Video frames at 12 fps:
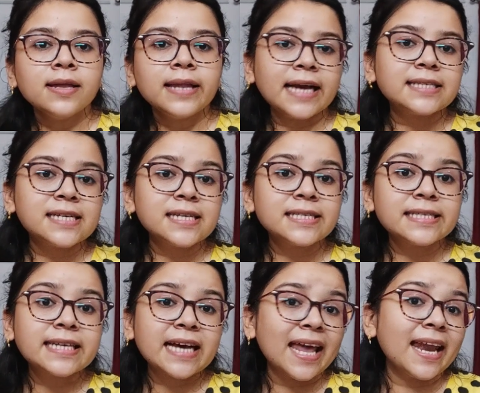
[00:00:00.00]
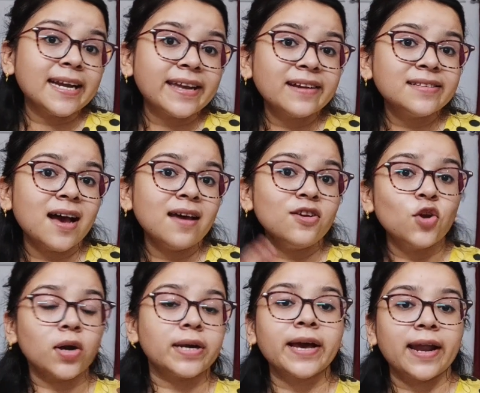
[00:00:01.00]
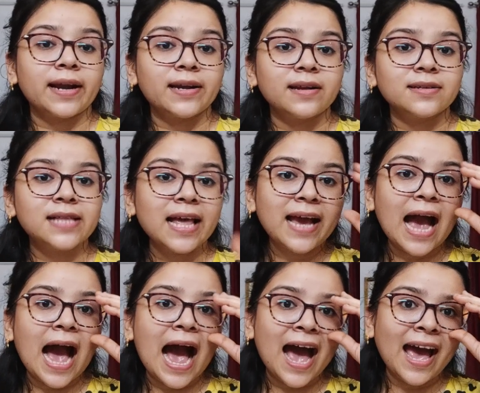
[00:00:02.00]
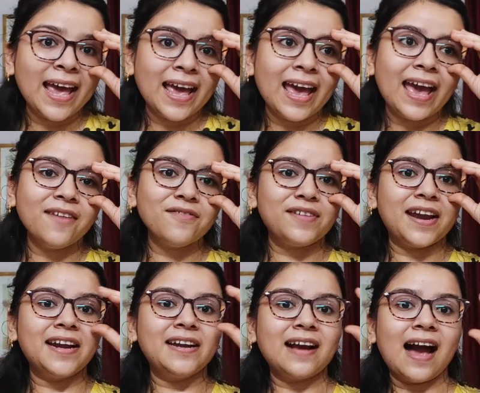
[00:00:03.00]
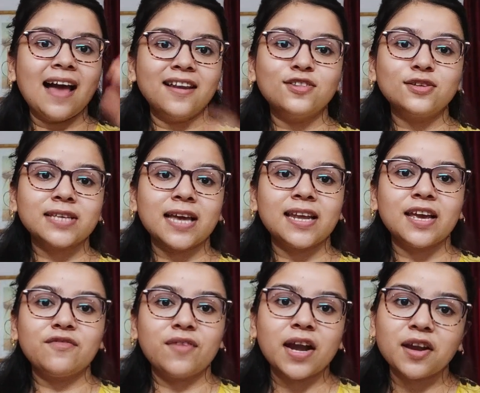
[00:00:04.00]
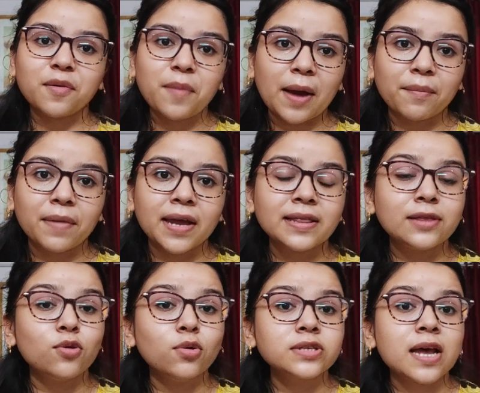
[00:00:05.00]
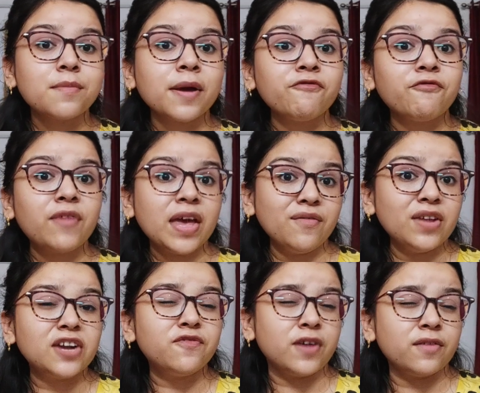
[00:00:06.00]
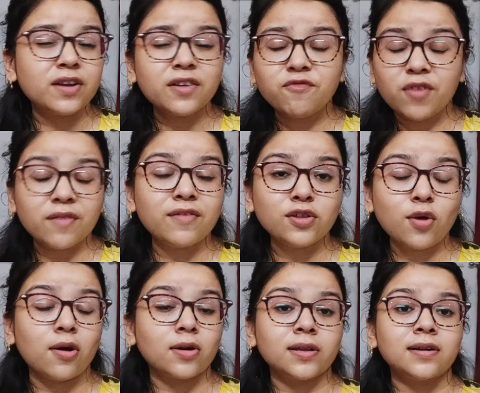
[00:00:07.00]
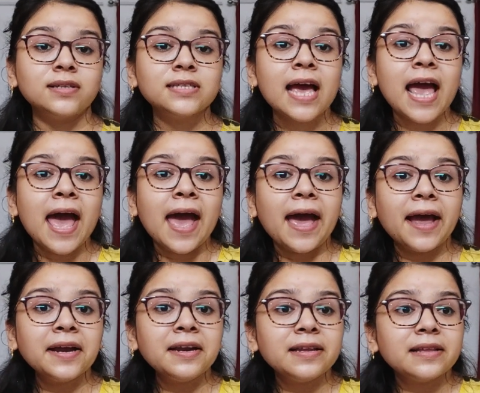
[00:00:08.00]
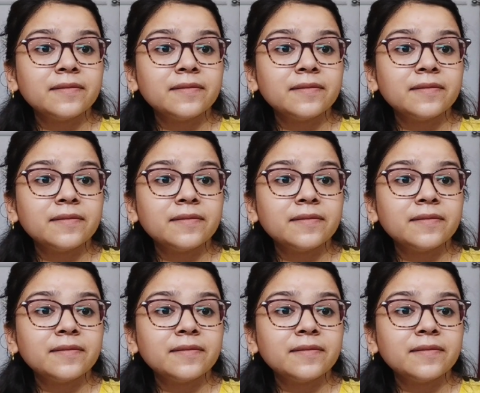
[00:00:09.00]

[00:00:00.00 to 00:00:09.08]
Next is characters are not characters. Like, I have read Khaled Hosseini and Frederick Backman. Those are my favorite authors, and